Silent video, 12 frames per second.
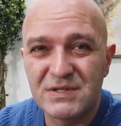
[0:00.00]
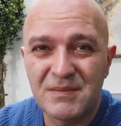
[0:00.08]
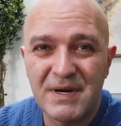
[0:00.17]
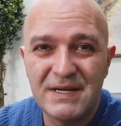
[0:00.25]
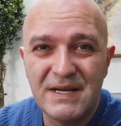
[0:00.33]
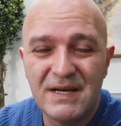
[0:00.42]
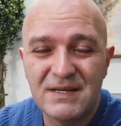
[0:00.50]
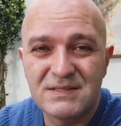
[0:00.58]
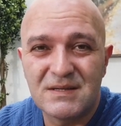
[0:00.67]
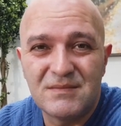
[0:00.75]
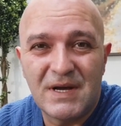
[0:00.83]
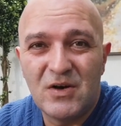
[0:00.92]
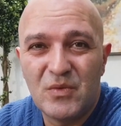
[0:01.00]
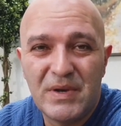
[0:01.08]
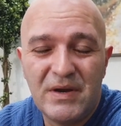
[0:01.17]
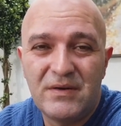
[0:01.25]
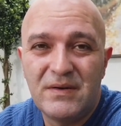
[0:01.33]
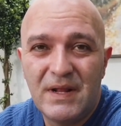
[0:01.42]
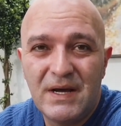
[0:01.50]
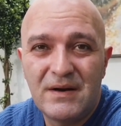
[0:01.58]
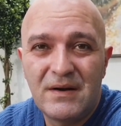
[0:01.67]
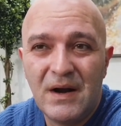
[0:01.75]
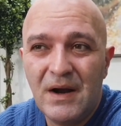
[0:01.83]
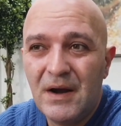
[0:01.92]
some ideas, some help here and
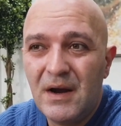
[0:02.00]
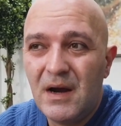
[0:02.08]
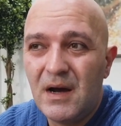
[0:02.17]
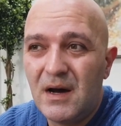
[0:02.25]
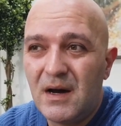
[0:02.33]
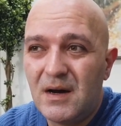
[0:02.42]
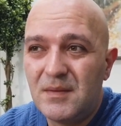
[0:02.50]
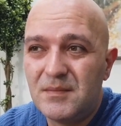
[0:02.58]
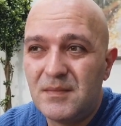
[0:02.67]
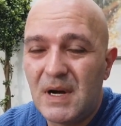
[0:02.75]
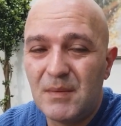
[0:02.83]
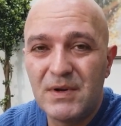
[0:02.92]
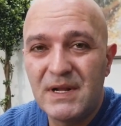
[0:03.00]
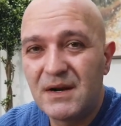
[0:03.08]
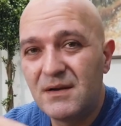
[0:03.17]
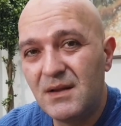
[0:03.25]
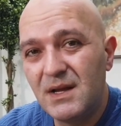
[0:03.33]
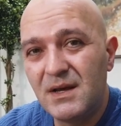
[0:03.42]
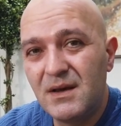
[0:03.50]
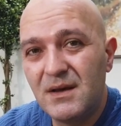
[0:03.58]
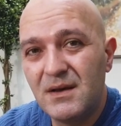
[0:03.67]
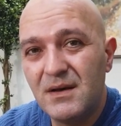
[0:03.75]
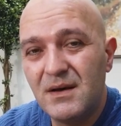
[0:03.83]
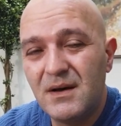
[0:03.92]
there. I'll put that in a
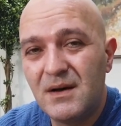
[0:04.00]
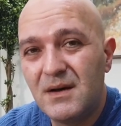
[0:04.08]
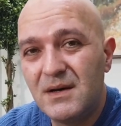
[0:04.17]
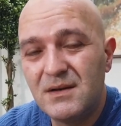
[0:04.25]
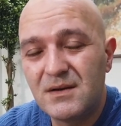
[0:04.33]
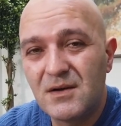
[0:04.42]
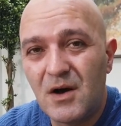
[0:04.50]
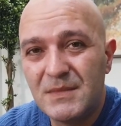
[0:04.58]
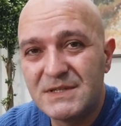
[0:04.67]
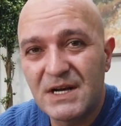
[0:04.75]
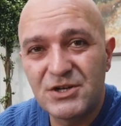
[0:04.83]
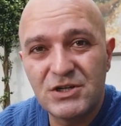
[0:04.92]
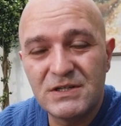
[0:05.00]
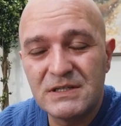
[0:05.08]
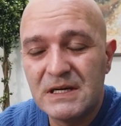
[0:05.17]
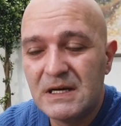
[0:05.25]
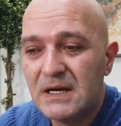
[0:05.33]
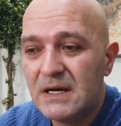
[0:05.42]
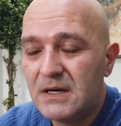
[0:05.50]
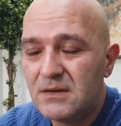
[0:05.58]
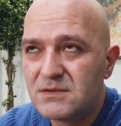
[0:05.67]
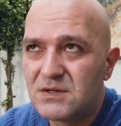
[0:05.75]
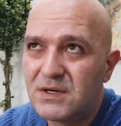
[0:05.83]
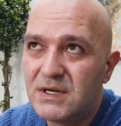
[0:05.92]
link in the comment section,
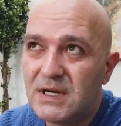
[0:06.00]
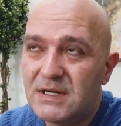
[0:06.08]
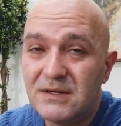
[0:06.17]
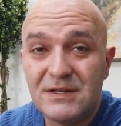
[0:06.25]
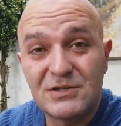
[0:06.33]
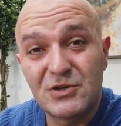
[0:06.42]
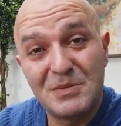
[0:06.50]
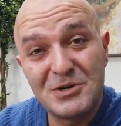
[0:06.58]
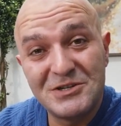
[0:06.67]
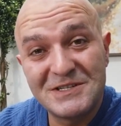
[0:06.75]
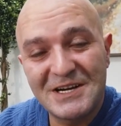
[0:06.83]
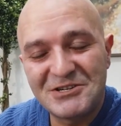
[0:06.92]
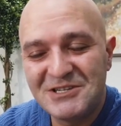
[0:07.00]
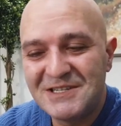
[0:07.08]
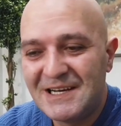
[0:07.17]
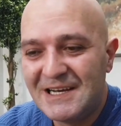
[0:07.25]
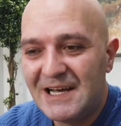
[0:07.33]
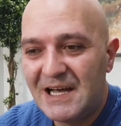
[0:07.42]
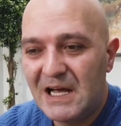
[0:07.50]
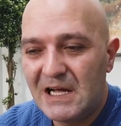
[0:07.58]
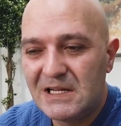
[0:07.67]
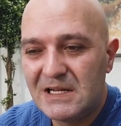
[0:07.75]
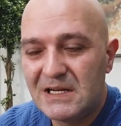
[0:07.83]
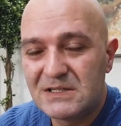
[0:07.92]
sorry, in the description section.
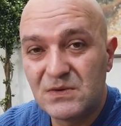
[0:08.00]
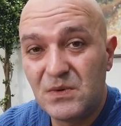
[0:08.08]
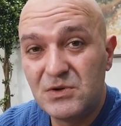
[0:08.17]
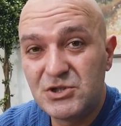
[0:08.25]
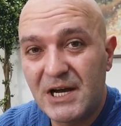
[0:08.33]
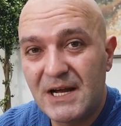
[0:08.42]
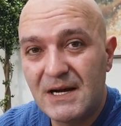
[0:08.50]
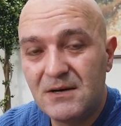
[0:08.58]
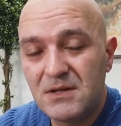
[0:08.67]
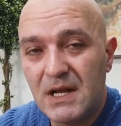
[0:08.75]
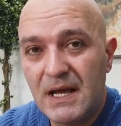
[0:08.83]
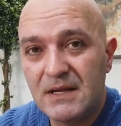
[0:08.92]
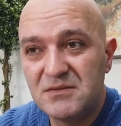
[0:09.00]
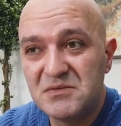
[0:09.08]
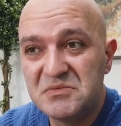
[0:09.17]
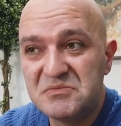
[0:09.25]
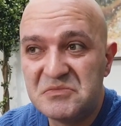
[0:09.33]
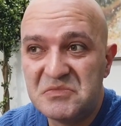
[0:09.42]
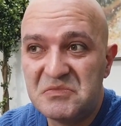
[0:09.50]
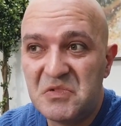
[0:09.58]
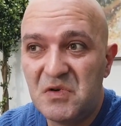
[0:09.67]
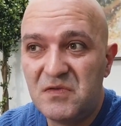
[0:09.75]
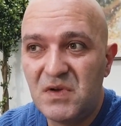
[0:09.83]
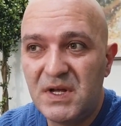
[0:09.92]
And so go check it out, and
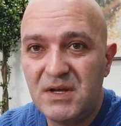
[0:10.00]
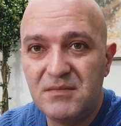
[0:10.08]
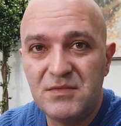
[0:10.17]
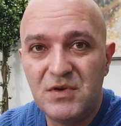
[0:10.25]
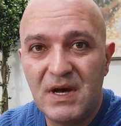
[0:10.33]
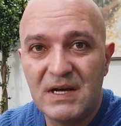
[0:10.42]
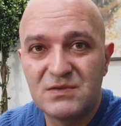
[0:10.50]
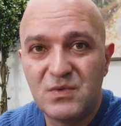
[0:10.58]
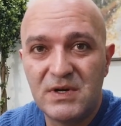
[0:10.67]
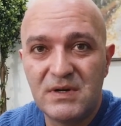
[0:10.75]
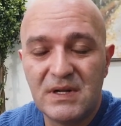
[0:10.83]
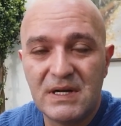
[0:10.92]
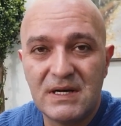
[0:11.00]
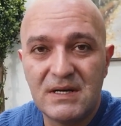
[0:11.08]
hopefully you guys will